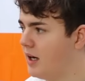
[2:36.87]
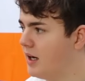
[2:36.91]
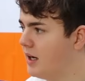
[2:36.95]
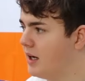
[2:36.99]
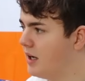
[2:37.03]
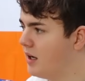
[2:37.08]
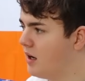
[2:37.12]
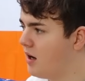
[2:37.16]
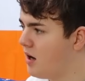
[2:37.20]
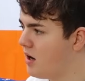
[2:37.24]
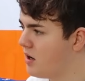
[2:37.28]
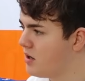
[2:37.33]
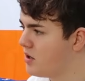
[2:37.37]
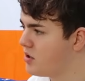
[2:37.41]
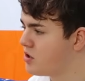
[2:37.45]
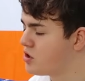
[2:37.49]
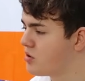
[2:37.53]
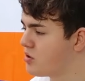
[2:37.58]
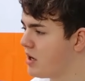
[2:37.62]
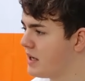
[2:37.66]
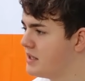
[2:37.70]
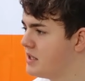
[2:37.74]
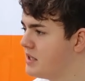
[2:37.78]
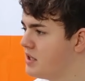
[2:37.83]
Ireland's
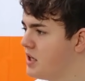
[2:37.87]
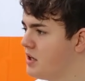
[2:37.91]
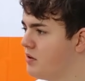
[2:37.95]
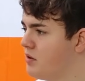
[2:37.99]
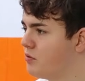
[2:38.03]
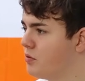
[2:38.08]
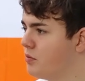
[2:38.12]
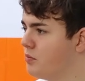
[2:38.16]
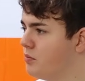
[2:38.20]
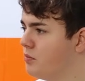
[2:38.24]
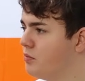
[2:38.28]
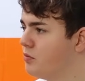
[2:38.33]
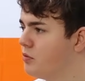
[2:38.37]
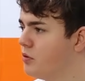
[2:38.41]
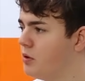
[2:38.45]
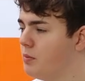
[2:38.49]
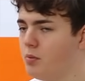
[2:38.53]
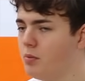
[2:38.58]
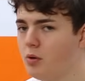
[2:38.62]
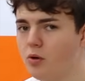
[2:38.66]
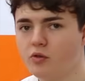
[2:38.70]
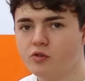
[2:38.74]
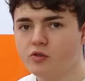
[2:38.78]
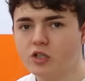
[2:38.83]
strategy from the
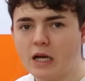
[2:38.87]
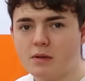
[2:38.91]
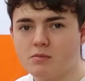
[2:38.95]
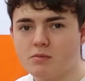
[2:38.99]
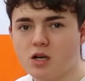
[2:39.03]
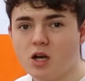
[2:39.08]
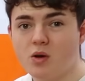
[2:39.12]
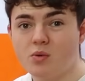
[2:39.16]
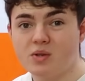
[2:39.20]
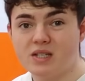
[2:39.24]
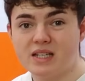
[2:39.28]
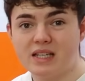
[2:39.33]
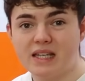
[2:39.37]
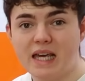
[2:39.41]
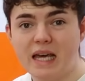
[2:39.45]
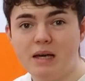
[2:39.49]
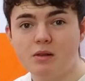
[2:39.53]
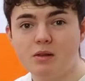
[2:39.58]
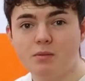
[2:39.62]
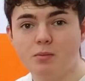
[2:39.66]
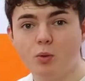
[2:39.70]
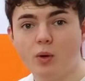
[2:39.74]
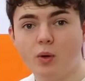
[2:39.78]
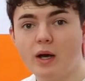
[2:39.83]
boot of James Lowe was to
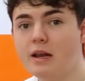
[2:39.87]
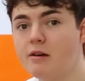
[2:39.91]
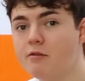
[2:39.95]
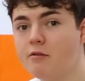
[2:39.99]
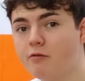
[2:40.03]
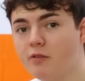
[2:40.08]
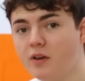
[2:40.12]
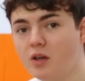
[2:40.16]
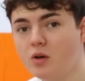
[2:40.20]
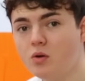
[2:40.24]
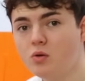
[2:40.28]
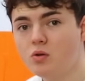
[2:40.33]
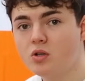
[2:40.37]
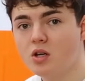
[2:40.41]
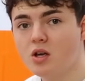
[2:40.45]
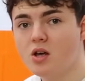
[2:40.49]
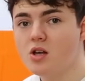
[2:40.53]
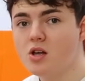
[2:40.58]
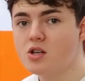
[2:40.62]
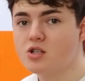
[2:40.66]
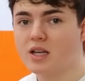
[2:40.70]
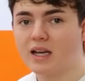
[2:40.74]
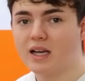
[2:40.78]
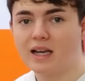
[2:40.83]
keep the ball infield.
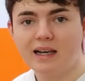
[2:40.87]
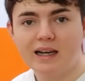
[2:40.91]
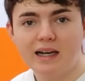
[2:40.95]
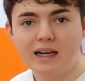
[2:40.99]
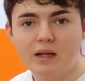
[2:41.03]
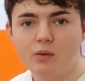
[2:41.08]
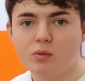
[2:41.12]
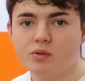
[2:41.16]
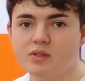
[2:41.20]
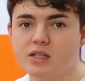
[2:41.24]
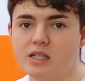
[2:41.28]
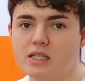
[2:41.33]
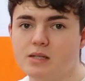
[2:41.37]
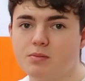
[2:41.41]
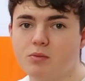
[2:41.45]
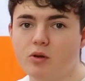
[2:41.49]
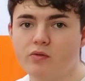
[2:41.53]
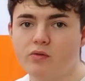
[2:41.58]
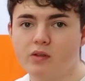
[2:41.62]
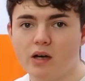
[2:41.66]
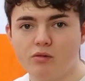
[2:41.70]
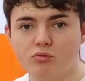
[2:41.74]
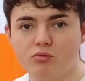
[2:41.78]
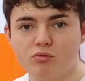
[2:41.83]
So they clearly wanted to
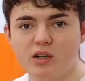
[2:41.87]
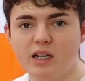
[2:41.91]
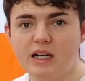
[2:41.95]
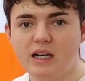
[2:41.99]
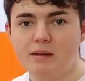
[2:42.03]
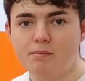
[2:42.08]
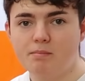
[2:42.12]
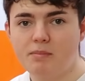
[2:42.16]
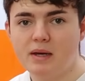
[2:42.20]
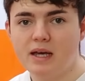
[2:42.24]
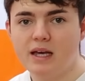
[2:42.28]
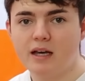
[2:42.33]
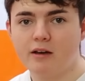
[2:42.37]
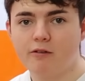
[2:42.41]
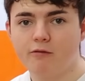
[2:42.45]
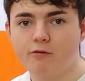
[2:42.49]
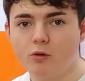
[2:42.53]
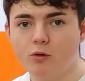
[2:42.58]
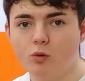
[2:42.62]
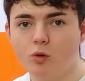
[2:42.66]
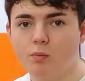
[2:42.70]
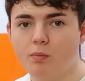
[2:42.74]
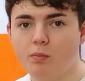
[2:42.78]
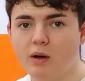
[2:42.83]
move that really big
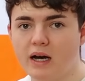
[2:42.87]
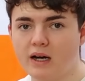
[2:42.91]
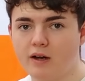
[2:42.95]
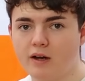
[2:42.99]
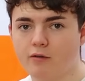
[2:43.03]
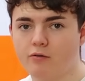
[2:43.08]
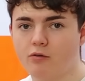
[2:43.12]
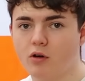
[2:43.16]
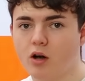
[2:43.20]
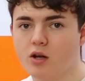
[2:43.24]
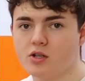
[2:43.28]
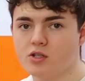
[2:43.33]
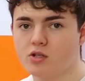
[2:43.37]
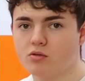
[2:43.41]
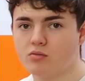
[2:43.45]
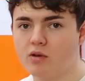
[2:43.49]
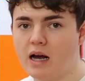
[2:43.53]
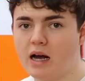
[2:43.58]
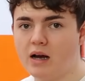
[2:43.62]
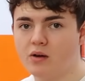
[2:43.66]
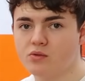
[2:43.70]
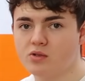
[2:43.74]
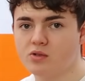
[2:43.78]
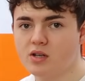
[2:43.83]
forward pack of France
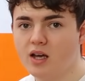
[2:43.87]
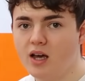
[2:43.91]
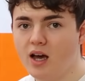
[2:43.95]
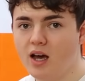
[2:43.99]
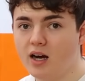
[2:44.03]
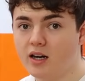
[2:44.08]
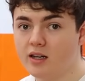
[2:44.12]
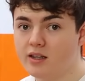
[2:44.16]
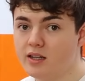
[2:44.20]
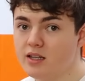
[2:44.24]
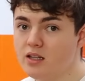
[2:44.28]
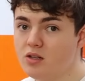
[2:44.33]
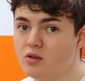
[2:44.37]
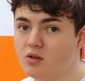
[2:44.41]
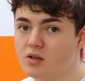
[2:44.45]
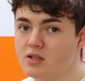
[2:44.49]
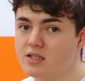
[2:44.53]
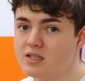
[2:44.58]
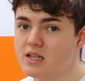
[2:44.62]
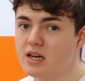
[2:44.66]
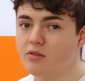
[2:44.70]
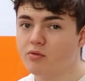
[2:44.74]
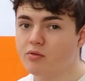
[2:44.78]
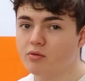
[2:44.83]
around. And I think you can
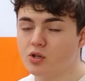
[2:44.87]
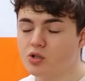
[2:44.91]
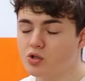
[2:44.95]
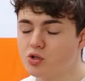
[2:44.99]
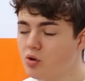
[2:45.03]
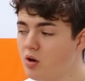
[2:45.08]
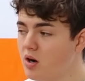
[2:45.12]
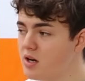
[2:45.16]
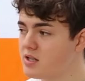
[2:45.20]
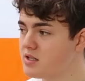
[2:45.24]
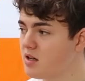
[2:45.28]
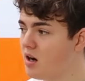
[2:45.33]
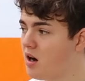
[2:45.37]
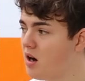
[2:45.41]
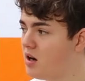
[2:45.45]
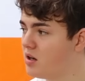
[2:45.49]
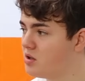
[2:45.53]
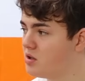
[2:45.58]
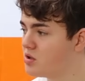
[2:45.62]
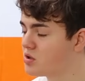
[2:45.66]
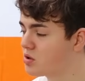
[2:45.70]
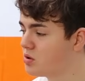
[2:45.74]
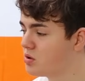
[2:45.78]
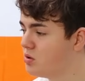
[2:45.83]
see from the tries that
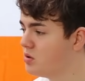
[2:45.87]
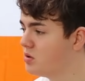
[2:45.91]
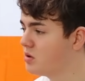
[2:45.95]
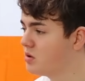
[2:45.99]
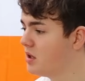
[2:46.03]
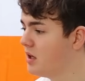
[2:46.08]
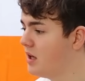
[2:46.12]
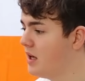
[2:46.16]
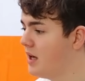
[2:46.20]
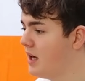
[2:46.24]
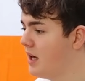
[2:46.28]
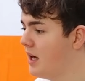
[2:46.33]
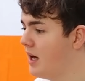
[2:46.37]
Ireland scored,